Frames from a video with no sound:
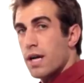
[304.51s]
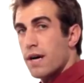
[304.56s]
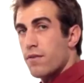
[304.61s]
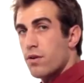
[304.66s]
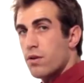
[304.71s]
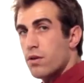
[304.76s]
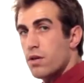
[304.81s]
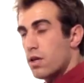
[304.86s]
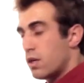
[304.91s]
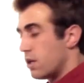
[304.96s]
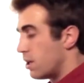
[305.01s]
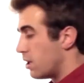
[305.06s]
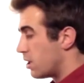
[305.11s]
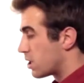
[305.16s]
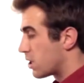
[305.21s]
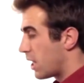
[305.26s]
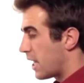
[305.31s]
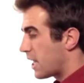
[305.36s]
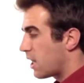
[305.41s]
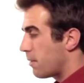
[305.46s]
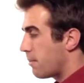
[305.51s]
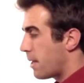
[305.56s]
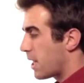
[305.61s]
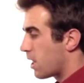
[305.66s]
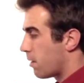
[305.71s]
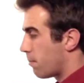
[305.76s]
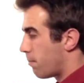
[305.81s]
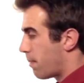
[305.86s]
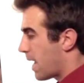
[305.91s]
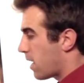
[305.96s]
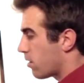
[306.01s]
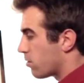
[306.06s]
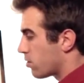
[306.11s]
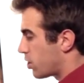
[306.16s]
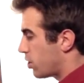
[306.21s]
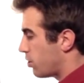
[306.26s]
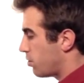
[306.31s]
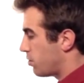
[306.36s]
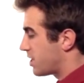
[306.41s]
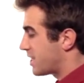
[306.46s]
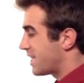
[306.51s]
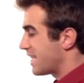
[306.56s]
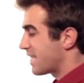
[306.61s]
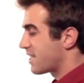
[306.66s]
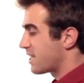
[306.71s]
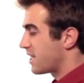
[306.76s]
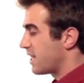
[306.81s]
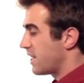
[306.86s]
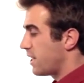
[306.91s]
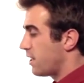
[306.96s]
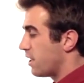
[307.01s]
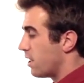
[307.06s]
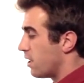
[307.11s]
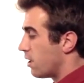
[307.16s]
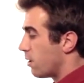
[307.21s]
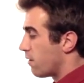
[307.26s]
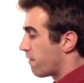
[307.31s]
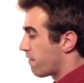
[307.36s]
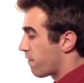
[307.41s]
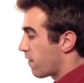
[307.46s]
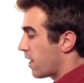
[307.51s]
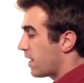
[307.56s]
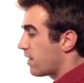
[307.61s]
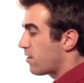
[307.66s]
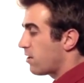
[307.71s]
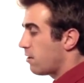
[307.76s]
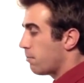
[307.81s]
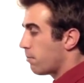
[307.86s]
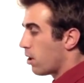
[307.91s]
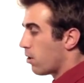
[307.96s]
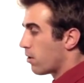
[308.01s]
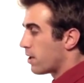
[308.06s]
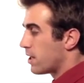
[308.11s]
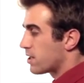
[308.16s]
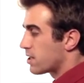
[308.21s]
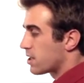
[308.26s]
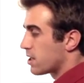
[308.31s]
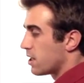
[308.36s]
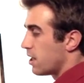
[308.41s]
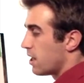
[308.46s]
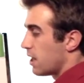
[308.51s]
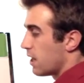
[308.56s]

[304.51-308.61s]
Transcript: level. So I can make about $260 frenzy bonus